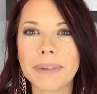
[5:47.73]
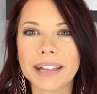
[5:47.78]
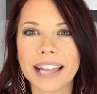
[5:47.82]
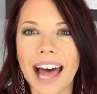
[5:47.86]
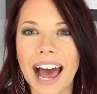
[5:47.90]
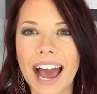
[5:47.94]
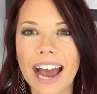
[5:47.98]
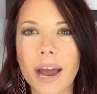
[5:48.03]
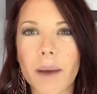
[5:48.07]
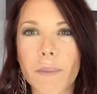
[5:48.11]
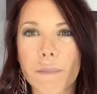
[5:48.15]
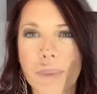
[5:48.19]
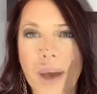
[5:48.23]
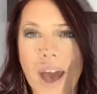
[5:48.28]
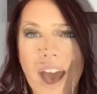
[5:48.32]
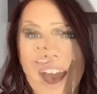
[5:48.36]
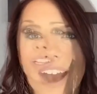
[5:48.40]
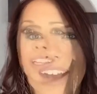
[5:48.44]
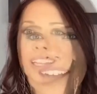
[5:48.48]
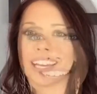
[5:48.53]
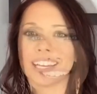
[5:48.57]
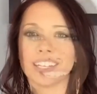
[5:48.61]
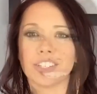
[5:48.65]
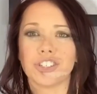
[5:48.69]
black box.
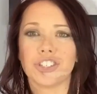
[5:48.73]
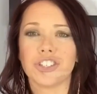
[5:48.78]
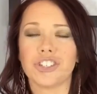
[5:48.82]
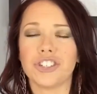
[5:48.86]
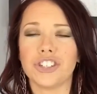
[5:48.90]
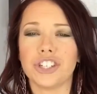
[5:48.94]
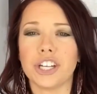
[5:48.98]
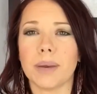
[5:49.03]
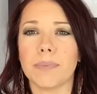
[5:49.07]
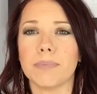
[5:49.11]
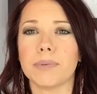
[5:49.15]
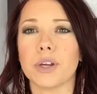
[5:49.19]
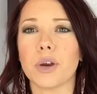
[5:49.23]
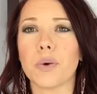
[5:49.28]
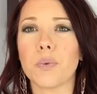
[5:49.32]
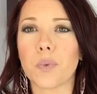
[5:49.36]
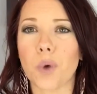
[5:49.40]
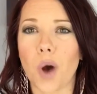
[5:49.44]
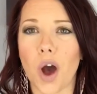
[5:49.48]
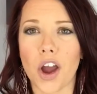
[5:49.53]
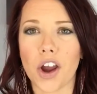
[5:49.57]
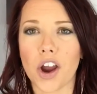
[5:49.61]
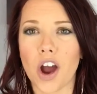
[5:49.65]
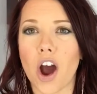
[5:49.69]
Relationships are
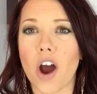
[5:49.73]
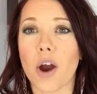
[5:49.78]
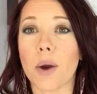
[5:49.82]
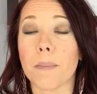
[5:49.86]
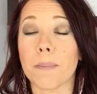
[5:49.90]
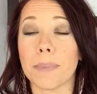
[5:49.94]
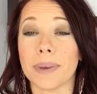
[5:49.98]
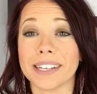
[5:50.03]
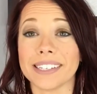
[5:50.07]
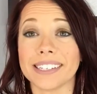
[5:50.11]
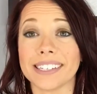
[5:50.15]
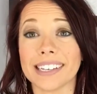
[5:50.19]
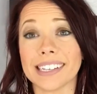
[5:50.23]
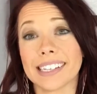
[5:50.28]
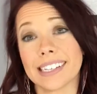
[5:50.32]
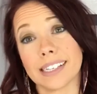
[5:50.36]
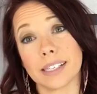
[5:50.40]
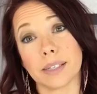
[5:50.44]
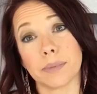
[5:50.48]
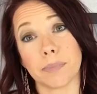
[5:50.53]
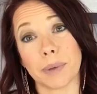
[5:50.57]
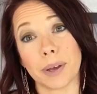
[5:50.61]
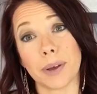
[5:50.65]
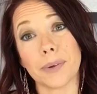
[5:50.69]
what our business
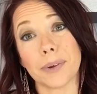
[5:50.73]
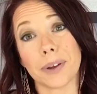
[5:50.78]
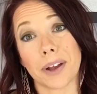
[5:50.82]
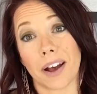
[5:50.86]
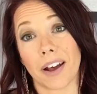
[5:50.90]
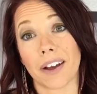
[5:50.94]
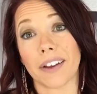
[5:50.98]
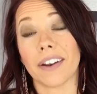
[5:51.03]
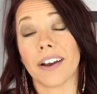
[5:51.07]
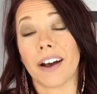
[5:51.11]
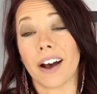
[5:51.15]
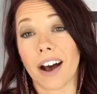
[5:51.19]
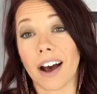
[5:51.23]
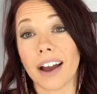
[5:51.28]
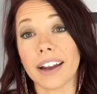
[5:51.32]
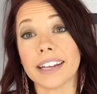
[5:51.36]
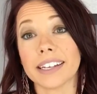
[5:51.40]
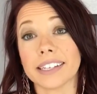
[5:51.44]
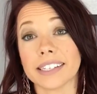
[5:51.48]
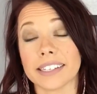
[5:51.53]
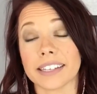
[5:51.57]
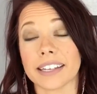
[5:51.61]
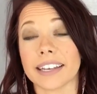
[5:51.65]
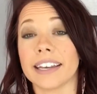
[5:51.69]
is built on,
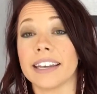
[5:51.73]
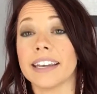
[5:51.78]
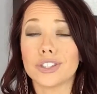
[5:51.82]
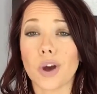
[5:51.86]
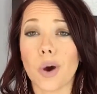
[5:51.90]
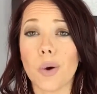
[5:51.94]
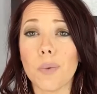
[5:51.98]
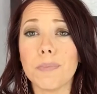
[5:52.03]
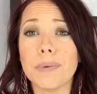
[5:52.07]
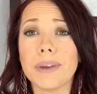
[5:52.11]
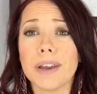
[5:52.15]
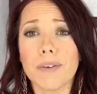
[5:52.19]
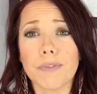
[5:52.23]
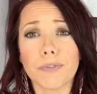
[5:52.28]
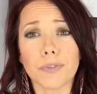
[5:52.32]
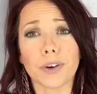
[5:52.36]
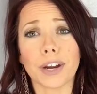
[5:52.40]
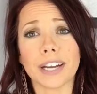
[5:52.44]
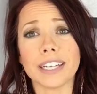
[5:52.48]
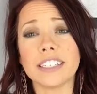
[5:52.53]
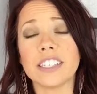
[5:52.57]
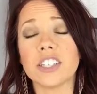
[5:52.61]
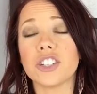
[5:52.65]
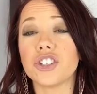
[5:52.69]
honestly. Don't be
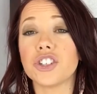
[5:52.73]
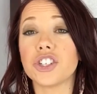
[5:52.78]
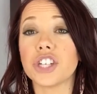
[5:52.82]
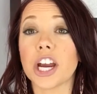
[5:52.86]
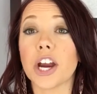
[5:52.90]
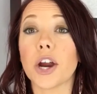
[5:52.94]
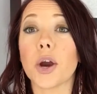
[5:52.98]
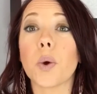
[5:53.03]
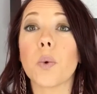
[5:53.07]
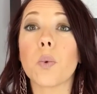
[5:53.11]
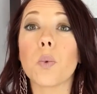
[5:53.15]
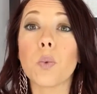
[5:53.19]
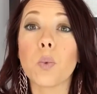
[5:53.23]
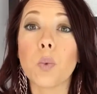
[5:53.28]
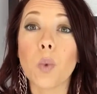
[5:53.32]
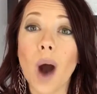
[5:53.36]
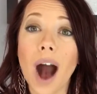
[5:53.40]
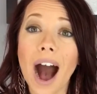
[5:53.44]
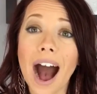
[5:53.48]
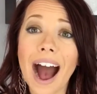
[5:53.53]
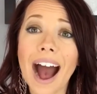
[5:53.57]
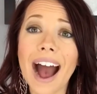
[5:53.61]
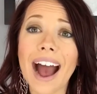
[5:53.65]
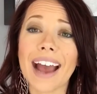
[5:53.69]
afraid to share
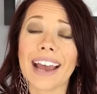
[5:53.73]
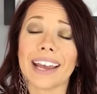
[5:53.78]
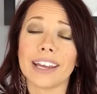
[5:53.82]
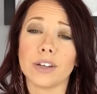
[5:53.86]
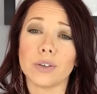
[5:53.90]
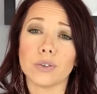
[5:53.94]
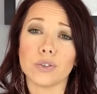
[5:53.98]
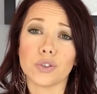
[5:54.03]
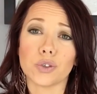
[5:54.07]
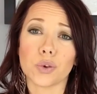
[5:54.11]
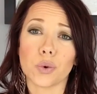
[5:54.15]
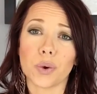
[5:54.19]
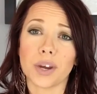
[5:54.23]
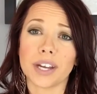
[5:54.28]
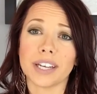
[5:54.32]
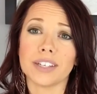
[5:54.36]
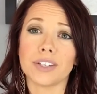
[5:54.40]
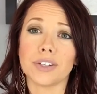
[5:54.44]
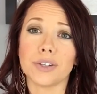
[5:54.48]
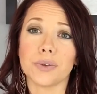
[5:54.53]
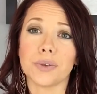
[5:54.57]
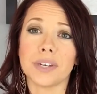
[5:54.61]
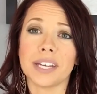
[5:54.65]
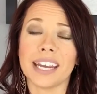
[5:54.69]
why you
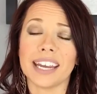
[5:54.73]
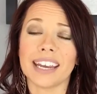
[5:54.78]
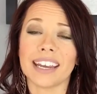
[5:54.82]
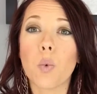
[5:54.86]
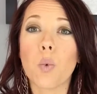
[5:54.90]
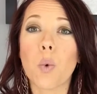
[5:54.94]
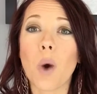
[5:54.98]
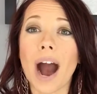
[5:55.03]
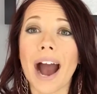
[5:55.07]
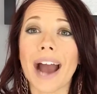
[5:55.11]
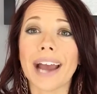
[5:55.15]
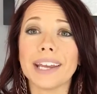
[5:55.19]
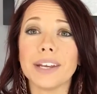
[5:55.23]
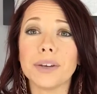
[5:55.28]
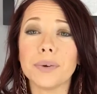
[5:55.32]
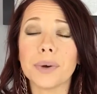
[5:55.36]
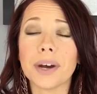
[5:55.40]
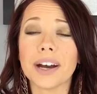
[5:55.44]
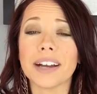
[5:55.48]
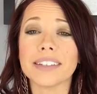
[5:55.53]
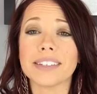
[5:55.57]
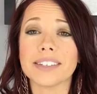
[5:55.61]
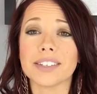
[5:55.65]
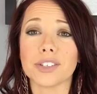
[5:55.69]
joined Unique, why you
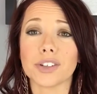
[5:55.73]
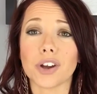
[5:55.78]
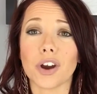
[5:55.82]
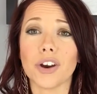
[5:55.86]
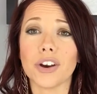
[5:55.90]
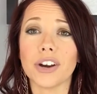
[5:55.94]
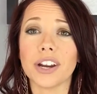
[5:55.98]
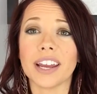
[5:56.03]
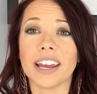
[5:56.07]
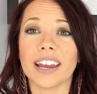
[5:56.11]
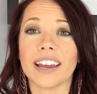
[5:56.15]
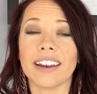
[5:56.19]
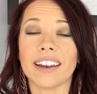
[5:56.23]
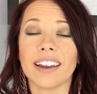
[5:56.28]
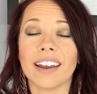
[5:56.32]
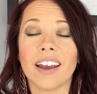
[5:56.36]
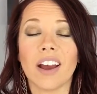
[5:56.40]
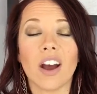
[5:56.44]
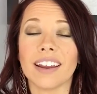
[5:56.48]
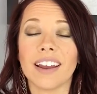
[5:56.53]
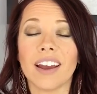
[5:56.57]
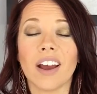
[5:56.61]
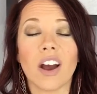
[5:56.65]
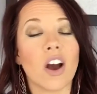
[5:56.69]
got started.
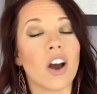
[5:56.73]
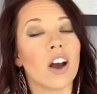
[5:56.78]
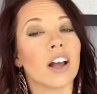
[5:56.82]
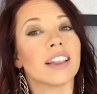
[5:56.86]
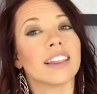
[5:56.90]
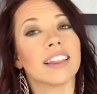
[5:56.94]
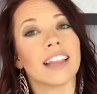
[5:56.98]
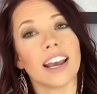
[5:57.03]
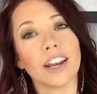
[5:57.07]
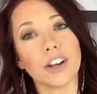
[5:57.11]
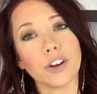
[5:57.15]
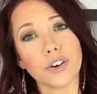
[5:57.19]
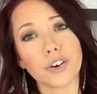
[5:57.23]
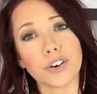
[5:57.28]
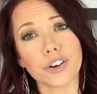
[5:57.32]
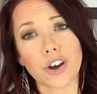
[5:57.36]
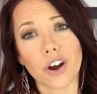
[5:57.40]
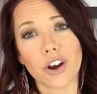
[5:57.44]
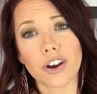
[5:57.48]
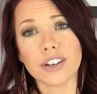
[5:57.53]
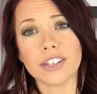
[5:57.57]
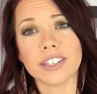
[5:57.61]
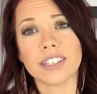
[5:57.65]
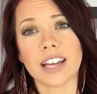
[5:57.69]
Let your
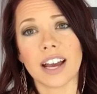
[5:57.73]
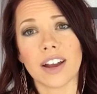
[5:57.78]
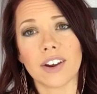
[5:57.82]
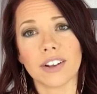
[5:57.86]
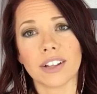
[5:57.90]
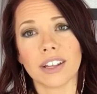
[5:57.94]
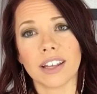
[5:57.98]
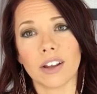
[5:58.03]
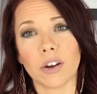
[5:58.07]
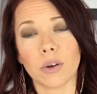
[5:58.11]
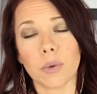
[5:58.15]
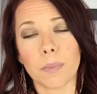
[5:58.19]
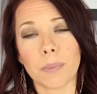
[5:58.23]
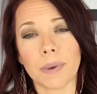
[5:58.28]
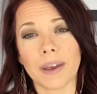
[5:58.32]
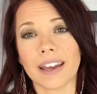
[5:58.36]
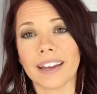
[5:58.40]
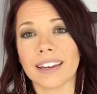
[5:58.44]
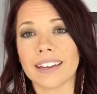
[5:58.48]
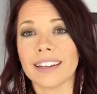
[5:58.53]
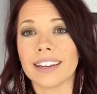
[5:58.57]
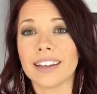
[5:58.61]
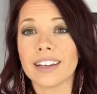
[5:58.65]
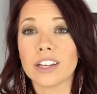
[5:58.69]
guard down a little
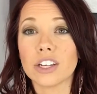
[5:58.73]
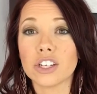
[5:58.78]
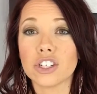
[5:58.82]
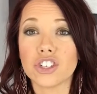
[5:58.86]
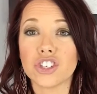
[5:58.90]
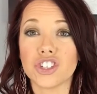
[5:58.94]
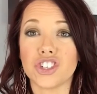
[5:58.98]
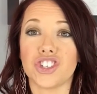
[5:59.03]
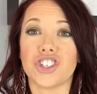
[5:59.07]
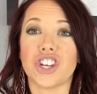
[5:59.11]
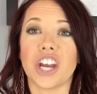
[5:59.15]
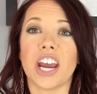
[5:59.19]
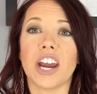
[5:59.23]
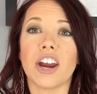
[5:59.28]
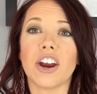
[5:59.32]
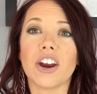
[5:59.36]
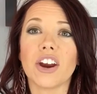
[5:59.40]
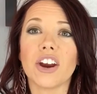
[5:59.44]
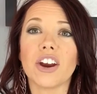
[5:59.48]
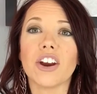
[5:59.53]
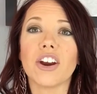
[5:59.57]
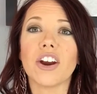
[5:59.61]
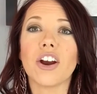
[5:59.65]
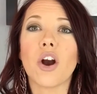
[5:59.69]
bit.
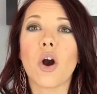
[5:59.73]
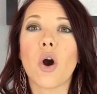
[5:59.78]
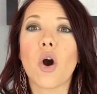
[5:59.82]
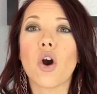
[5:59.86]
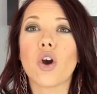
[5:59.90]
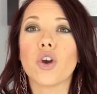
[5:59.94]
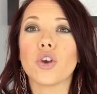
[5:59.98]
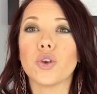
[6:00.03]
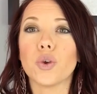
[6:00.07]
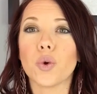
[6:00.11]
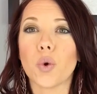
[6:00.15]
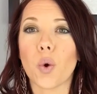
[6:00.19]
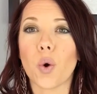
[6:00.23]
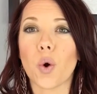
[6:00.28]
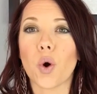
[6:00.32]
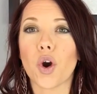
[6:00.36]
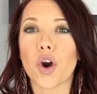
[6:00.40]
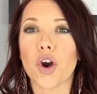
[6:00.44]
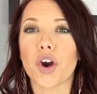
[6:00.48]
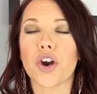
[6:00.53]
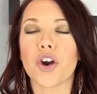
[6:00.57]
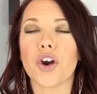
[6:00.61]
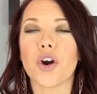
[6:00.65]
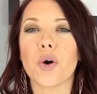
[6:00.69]
Share
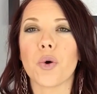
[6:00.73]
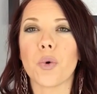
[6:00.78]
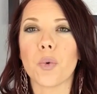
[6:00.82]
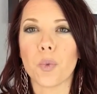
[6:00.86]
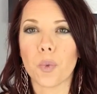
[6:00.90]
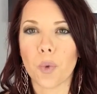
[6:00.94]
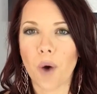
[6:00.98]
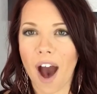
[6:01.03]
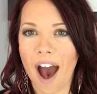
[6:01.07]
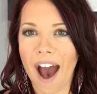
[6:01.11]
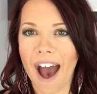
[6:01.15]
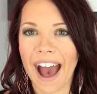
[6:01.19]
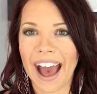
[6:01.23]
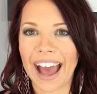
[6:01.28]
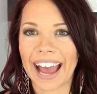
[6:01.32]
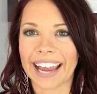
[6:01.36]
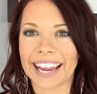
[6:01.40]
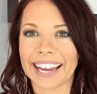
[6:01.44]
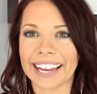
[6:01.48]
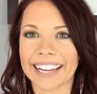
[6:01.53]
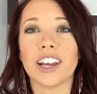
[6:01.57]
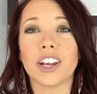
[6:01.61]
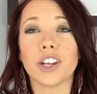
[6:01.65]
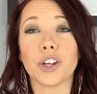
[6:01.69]
your
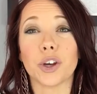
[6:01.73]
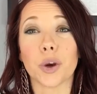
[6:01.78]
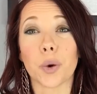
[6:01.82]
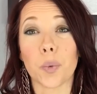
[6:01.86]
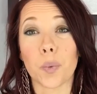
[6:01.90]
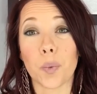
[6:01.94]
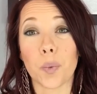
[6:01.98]
why. Your